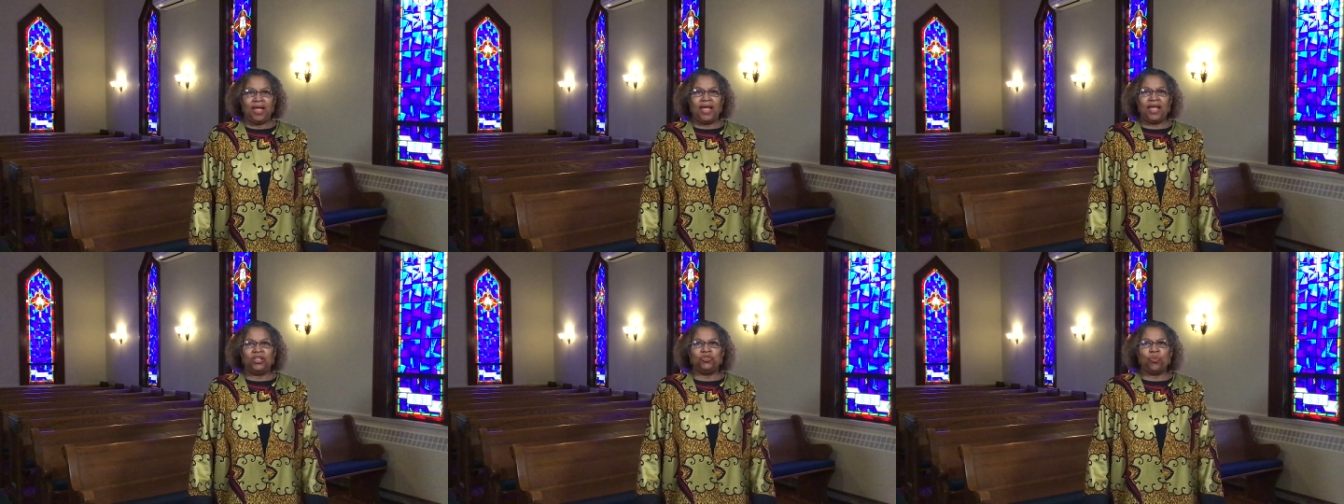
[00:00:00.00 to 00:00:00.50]

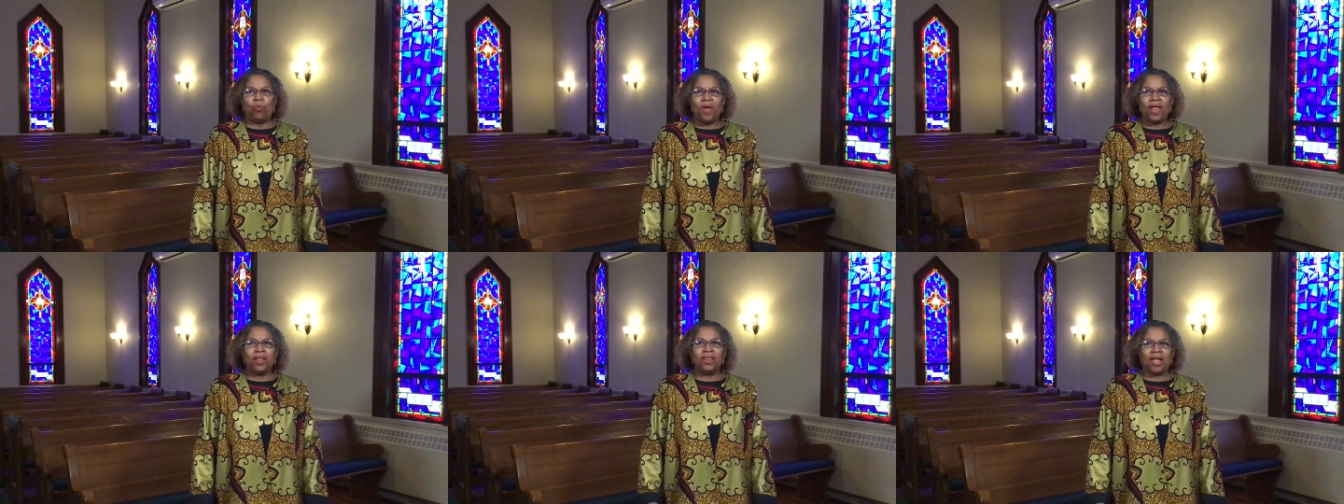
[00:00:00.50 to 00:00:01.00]
as
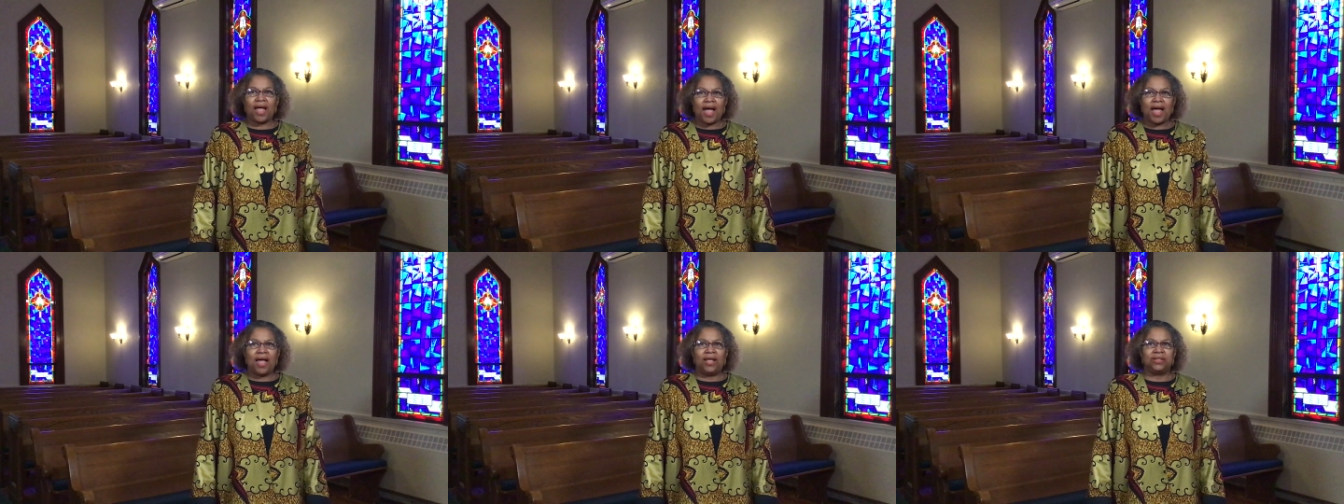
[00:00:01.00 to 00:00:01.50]
well
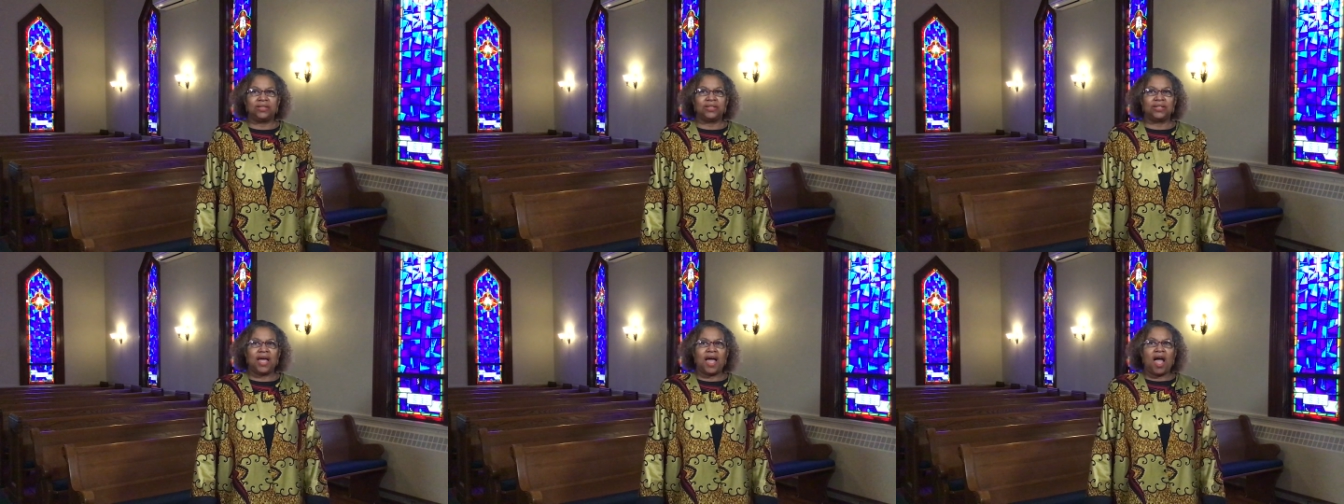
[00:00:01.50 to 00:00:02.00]
as
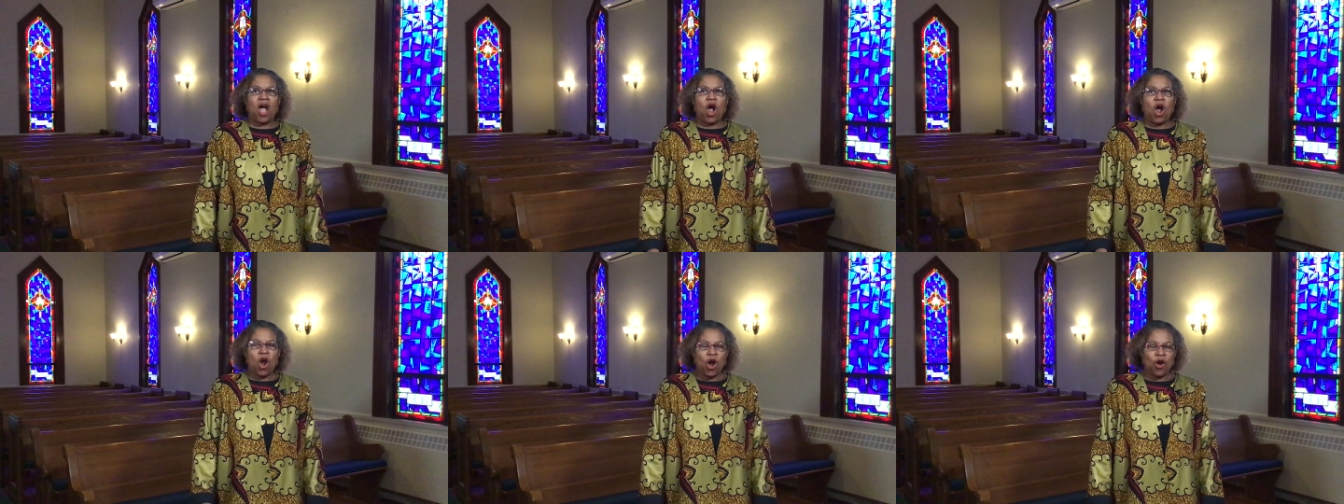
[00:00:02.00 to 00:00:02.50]

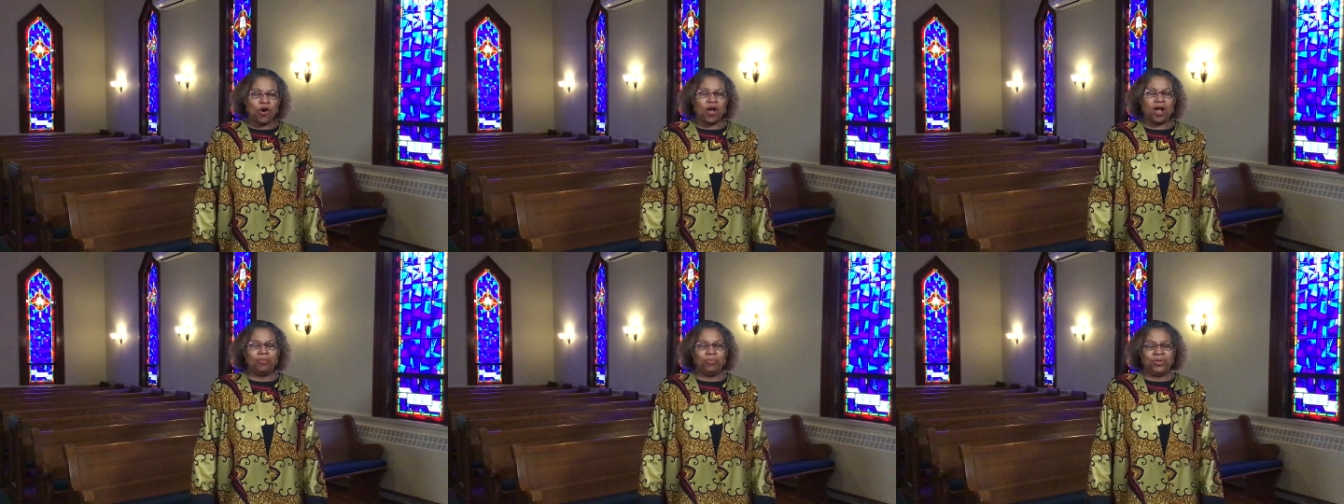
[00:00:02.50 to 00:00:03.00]
her
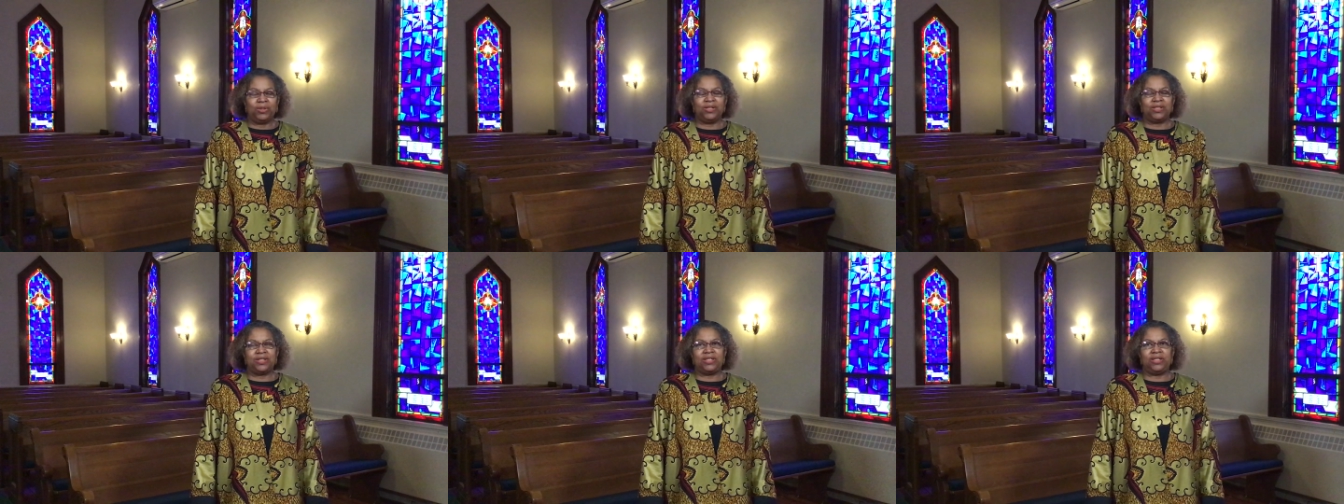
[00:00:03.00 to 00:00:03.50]

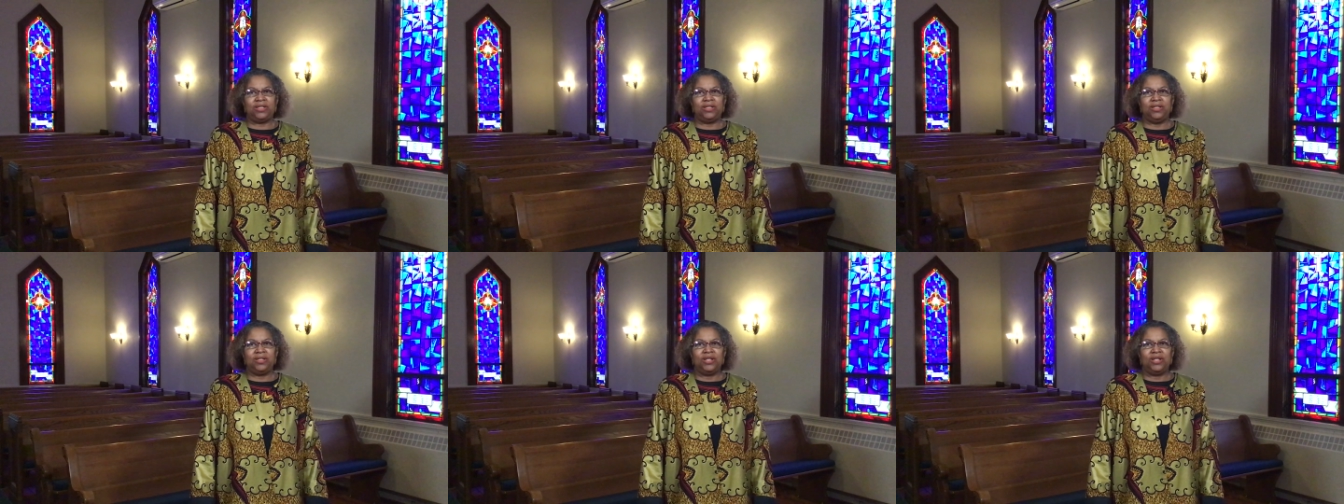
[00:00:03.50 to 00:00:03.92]
ability